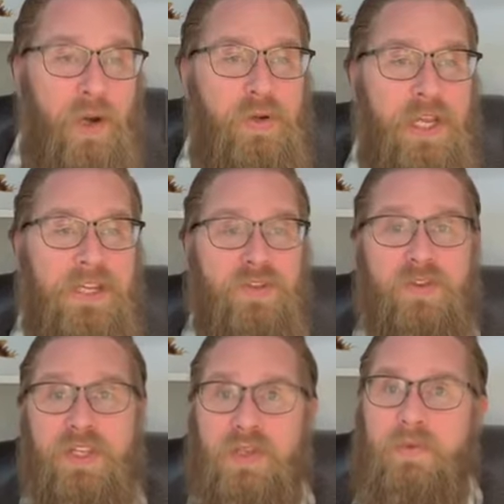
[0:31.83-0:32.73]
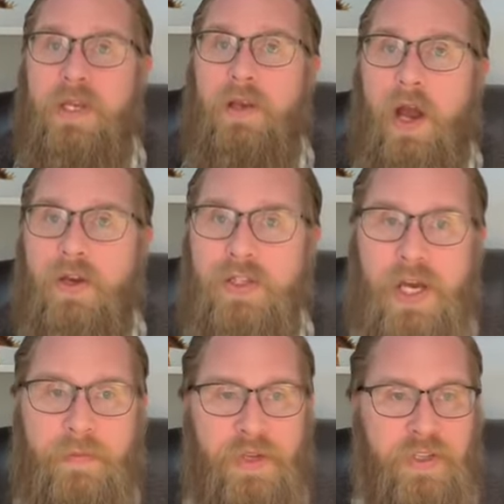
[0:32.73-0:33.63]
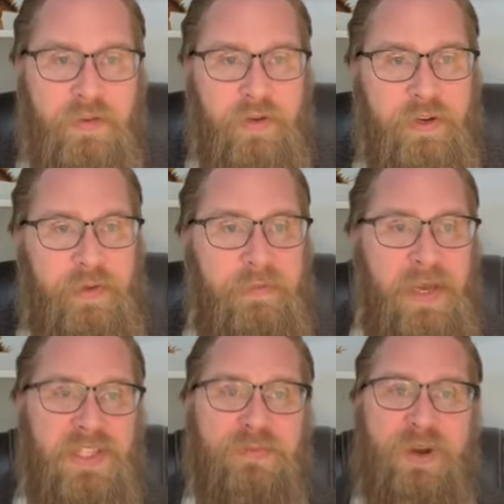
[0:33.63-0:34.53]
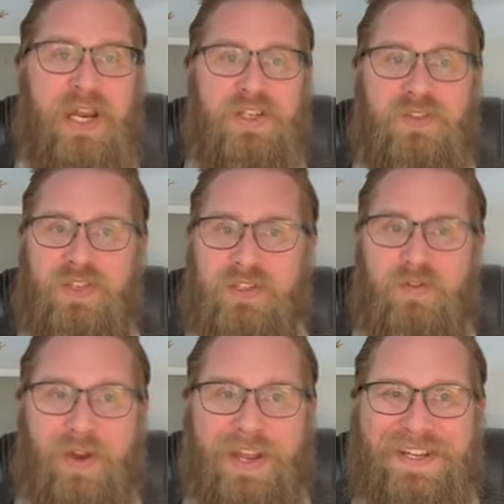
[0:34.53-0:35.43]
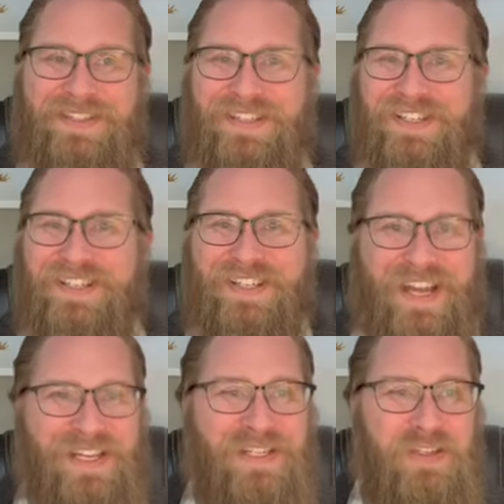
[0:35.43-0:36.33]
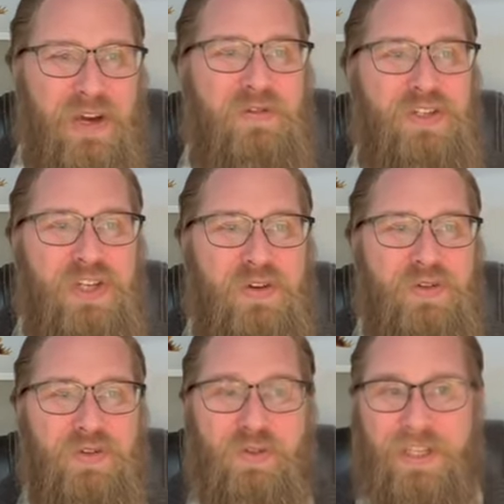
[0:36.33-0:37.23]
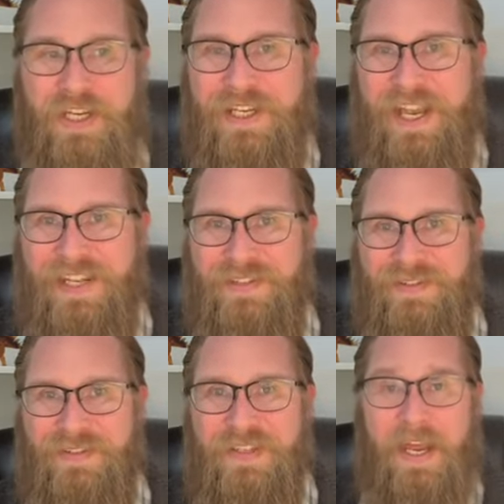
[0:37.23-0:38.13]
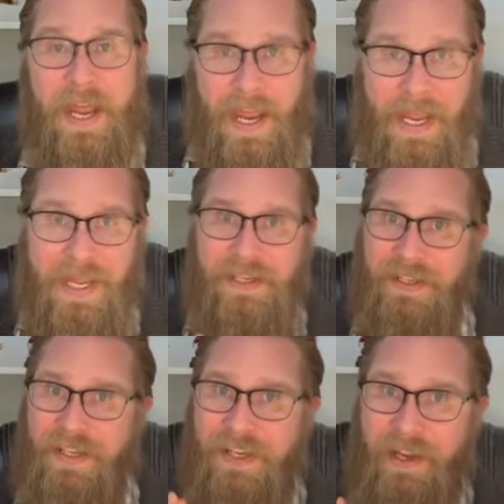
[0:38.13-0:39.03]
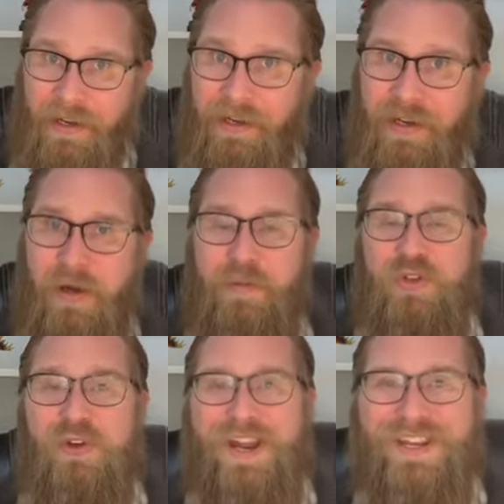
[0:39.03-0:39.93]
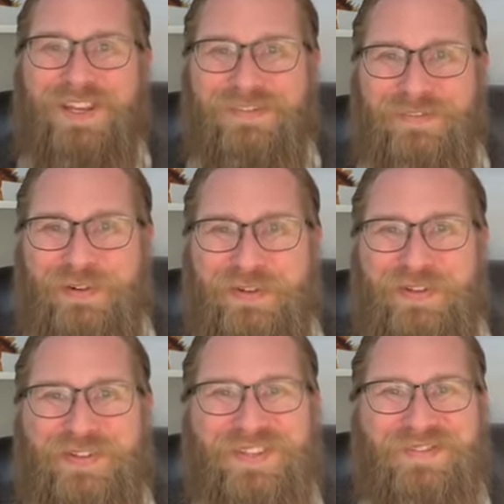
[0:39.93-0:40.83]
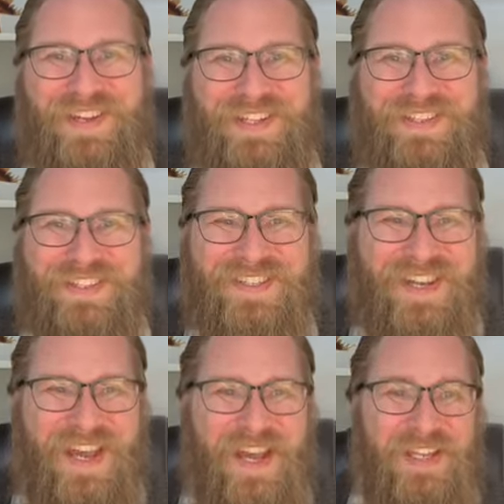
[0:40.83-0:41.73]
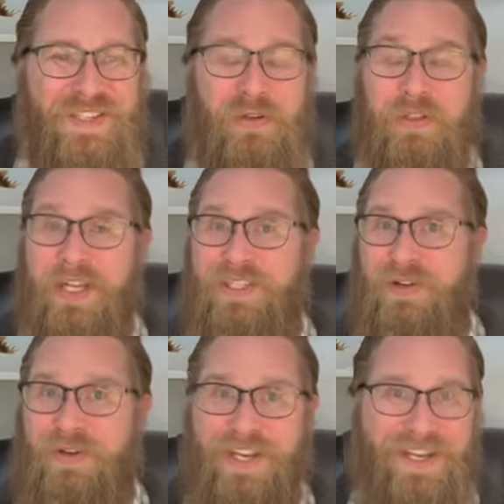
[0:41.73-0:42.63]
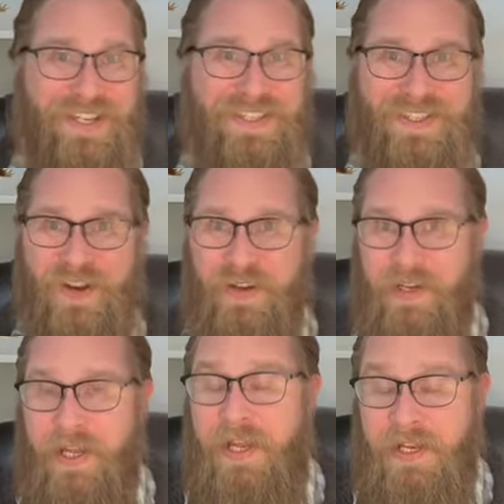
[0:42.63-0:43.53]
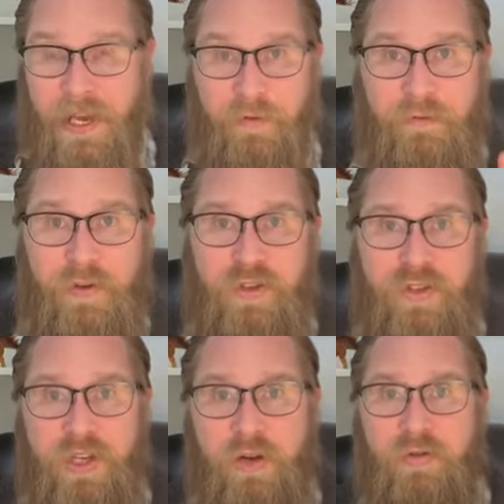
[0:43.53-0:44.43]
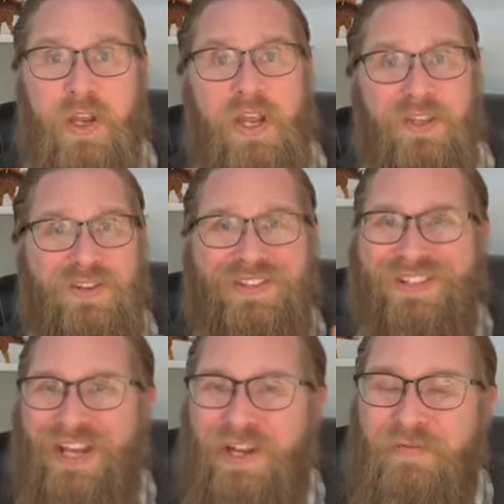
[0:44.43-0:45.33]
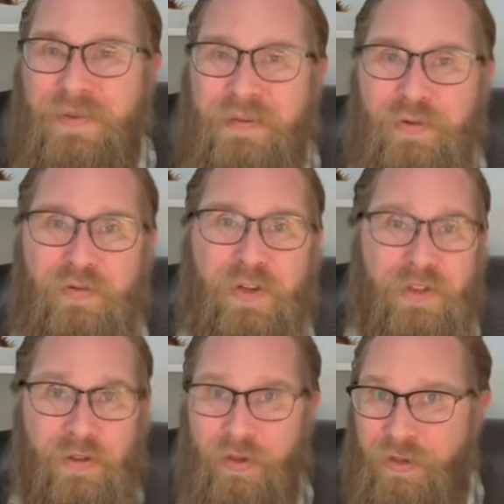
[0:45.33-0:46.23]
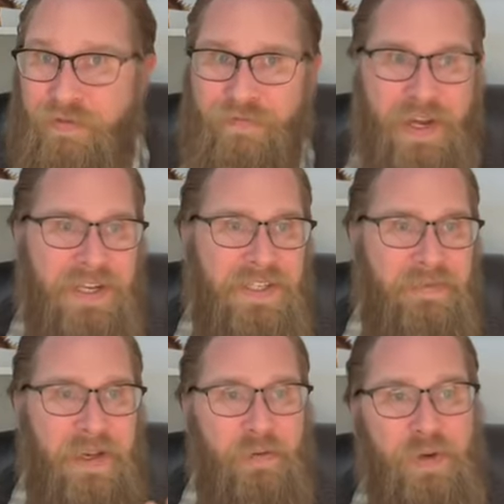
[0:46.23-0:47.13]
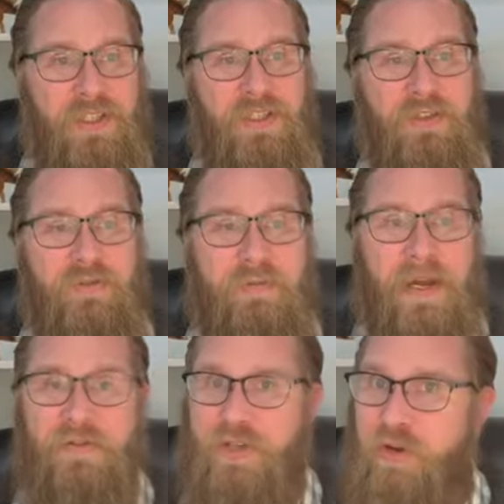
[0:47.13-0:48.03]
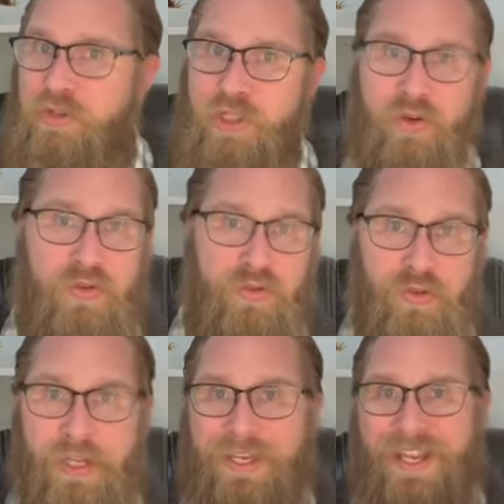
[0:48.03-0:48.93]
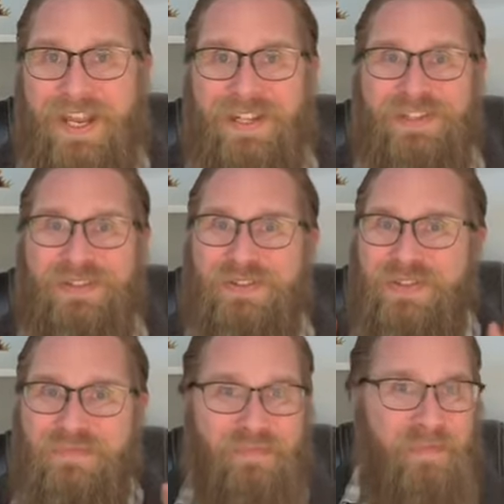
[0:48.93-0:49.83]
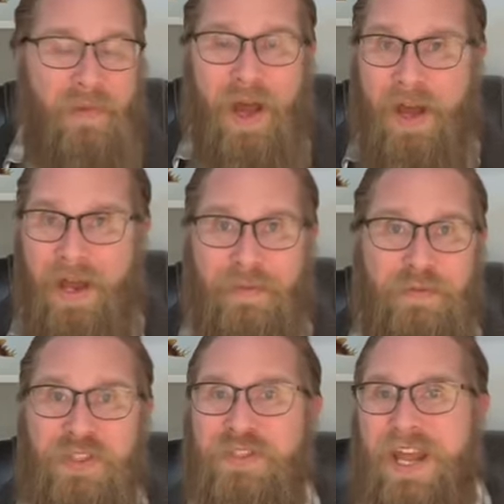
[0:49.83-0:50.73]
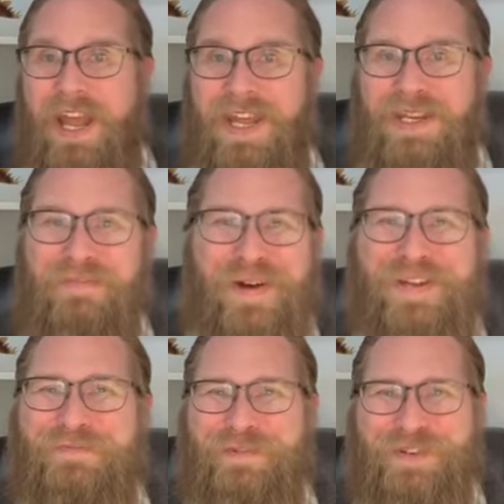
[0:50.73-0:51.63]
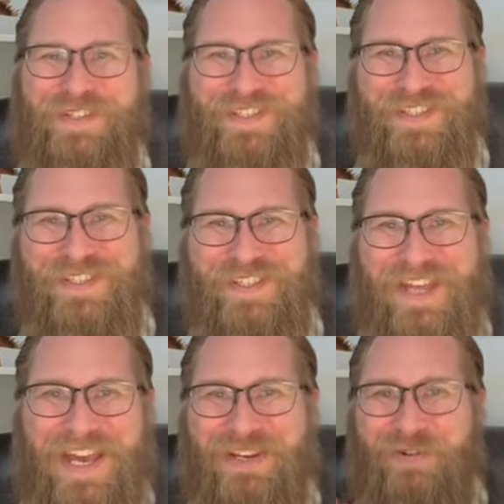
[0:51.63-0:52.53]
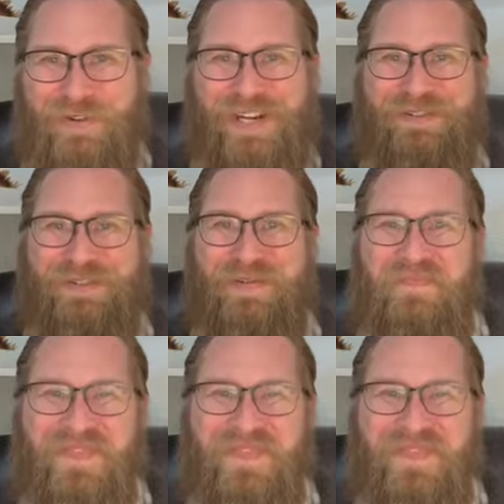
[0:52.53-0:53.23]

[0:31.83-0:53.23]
Okay, so this week our topic is going to be best practices for handling client no-shows or late cancels and the income tracking for those events. So let's go ahead and get started. Now, first note, there's a lot of people with good advice about what to do about no-shows or late cancels. I'm just adding my voice into that crowd.